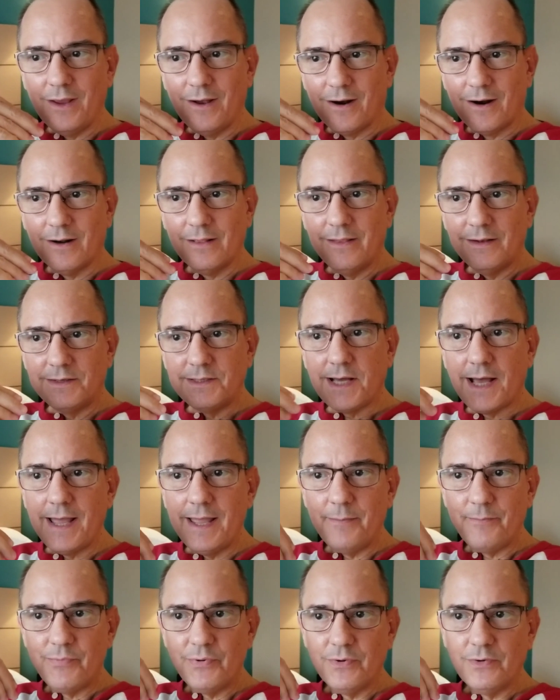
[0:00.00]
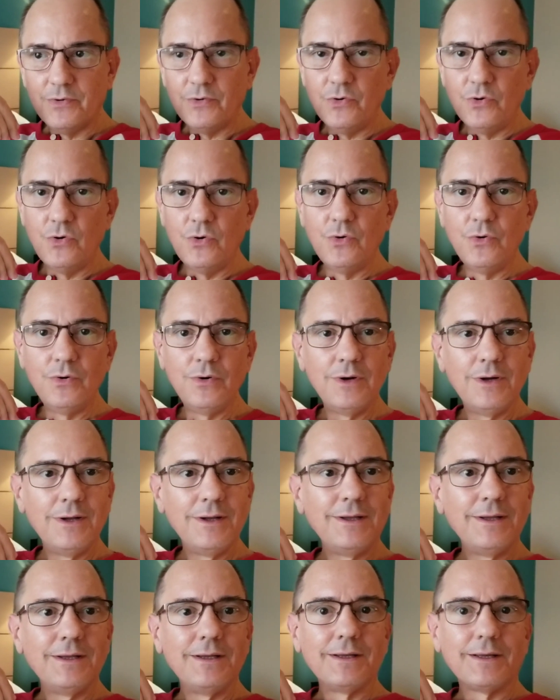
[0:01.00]
are the type who
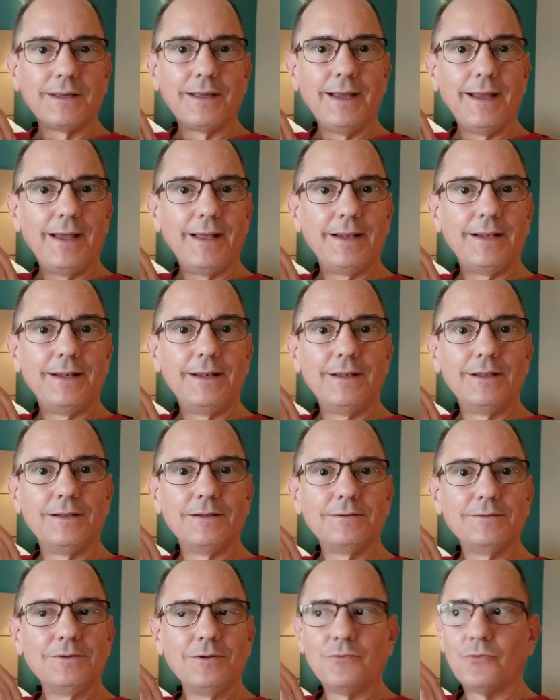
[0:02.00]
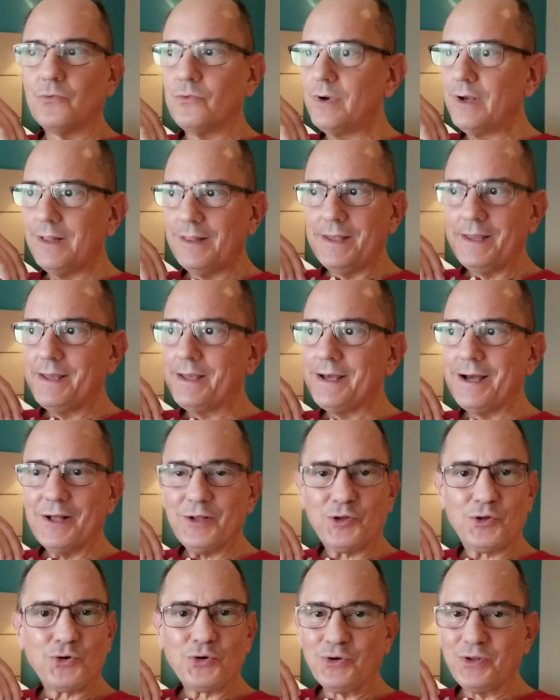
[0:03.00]
can really
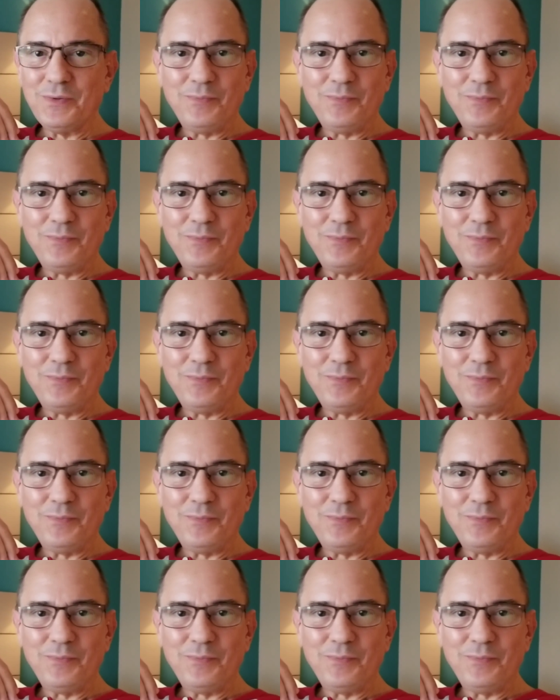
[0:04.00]
cut through the